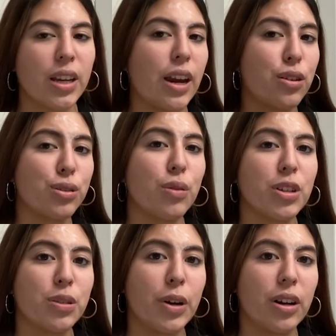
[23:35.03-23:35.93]
care so
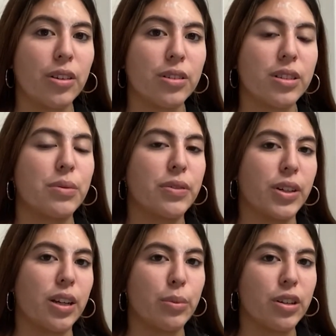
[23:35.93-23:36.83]
much about others that we
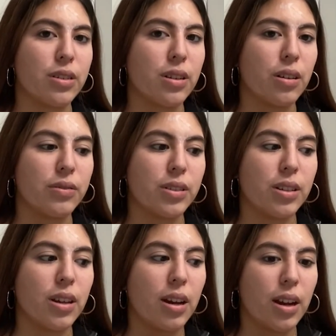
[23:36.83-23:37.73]
forget about
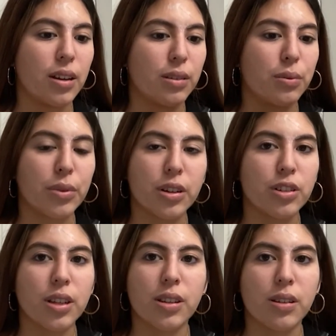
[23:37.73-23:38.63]
ourselves. And we're
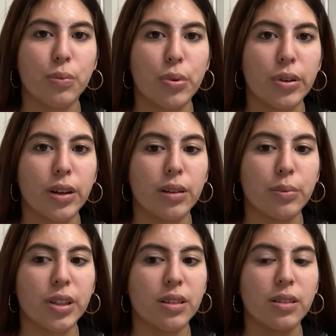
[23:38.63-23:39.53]
just as
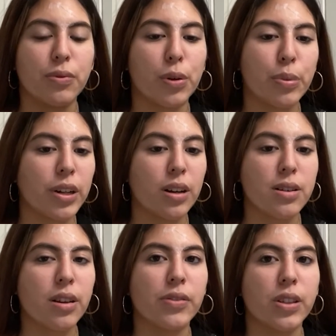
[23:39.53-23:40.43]
important, because if we're putting
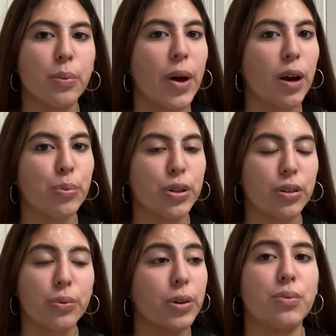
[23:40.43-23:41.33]
ourselves in the back
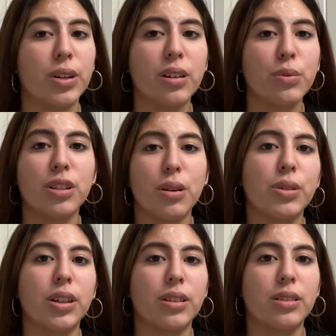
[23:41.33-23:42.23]
burner, we're going to be no
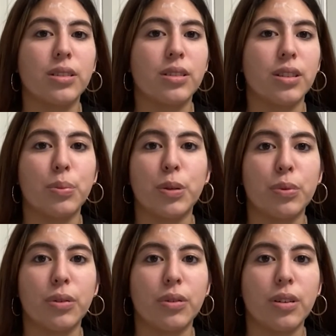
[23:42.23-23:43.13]
good to the
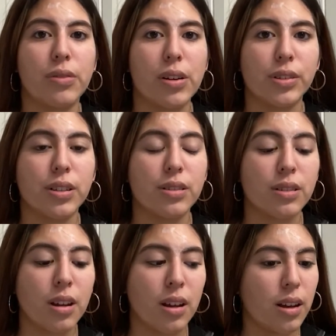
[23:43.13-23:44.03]
people around
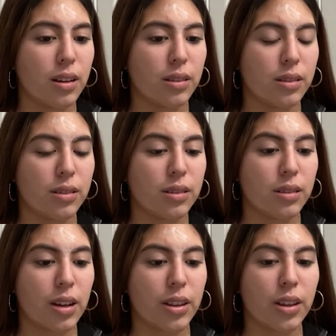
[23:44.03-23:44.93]
us. And
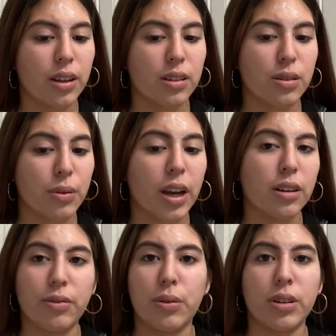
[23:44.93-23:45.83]
I think it's okay
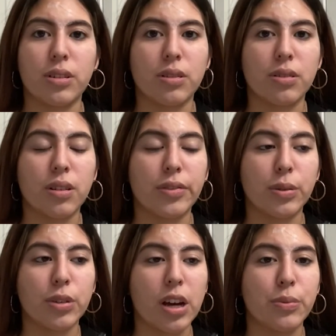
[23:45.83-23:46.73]
to focus on yourself
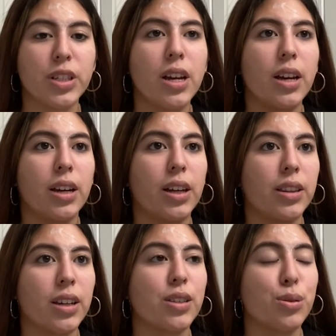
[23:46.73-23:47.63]
sometimes. And I
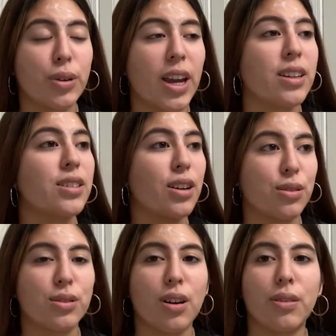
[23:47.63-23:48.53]
think it's okay to tell
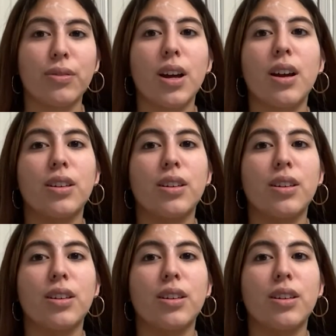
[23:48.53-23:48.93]
yourself,